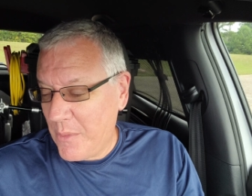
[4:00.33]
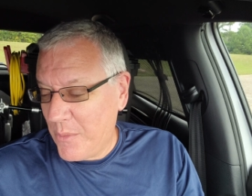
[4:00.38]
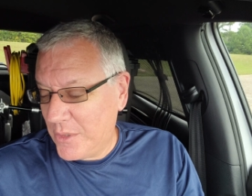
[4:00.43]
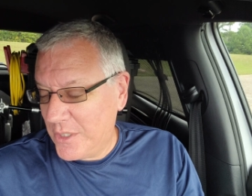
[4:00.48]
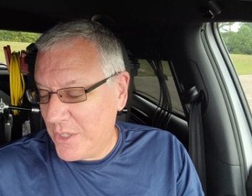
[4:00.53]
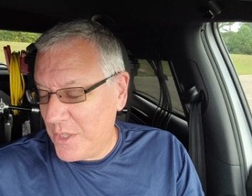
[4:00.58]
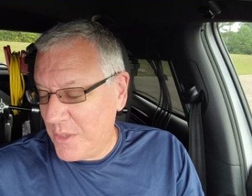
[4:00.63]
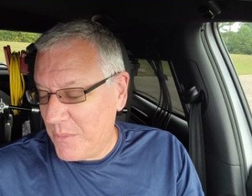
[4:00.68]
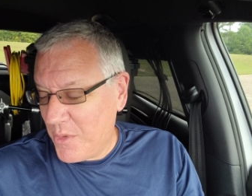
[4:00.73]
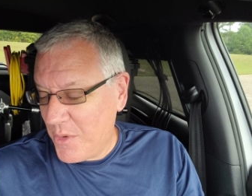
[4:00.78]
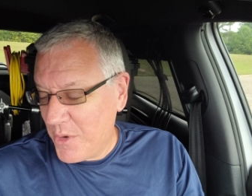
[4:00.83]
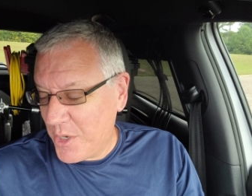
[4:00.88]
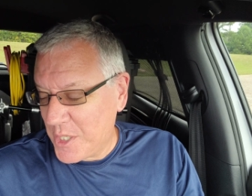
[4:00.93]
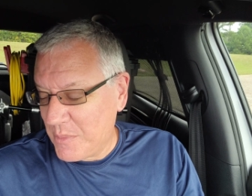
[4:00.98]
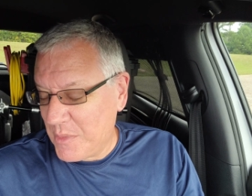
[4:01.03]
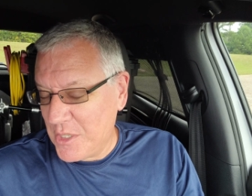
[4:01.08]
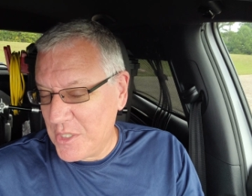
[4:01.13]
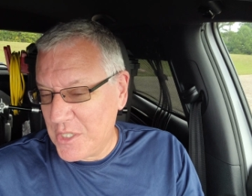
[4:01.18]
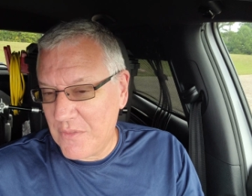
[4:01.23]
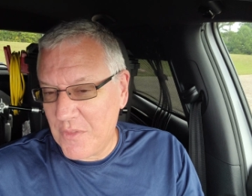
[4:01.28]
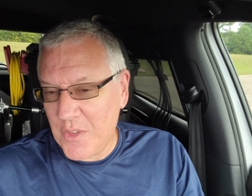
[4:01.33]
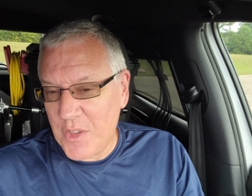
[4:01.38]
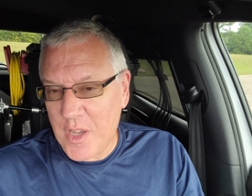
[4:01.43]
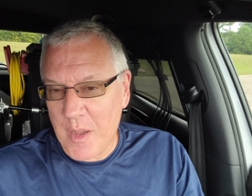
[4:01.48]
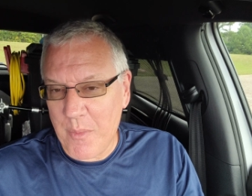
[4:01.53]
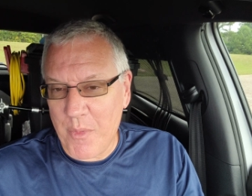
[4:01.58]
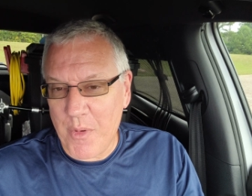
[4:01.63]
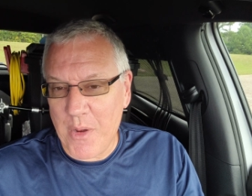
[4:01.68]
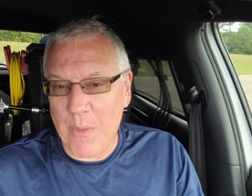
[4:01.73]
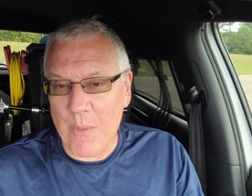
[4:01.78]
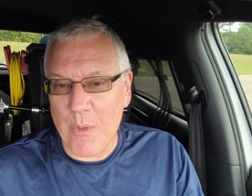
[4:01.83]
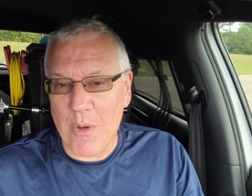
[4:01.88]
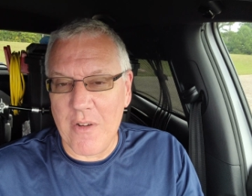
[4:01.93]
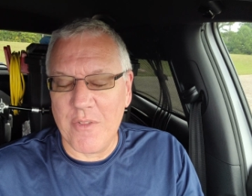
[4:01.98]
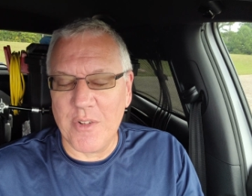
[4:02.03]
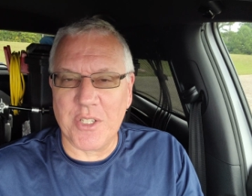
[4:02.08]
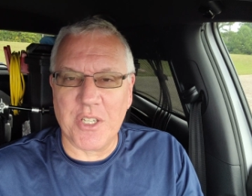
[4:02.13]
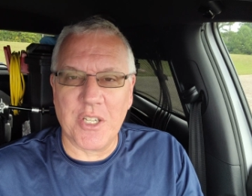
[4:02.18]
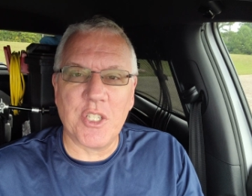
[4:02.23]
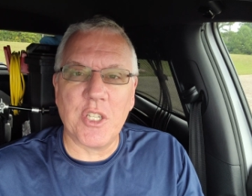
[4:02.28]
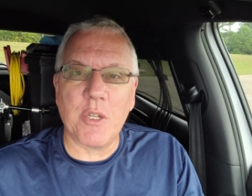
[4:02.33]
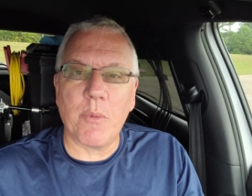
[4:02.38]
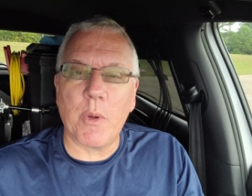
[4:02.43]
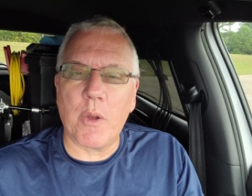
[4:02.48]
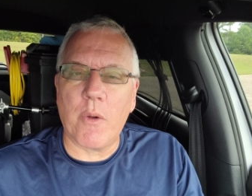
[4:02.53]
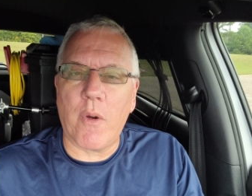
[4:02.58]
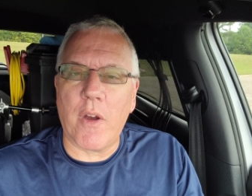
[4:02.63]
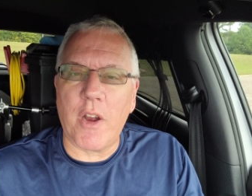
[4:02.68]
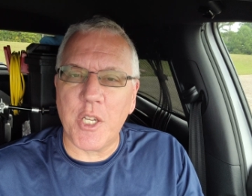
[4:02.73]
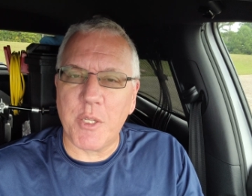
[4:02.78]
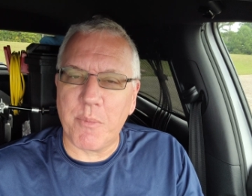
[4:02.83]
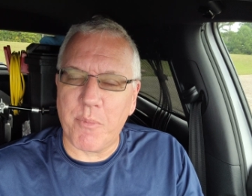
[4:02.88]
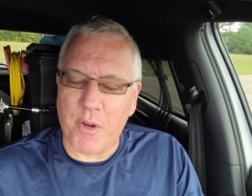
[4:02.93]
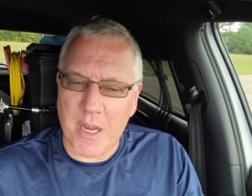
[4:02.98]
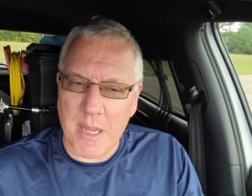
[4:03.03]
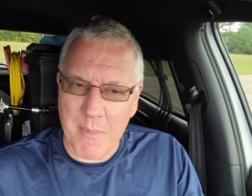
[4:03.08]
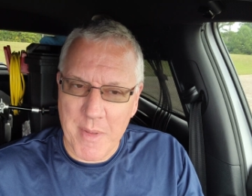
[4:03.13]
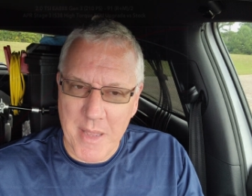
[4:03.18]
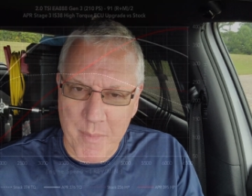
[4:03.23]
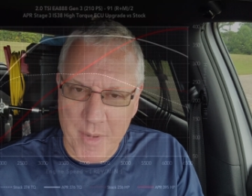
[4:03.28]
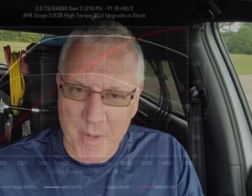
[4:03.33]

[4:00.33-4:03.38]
one of the more expensive to operate Rovers because it requires premium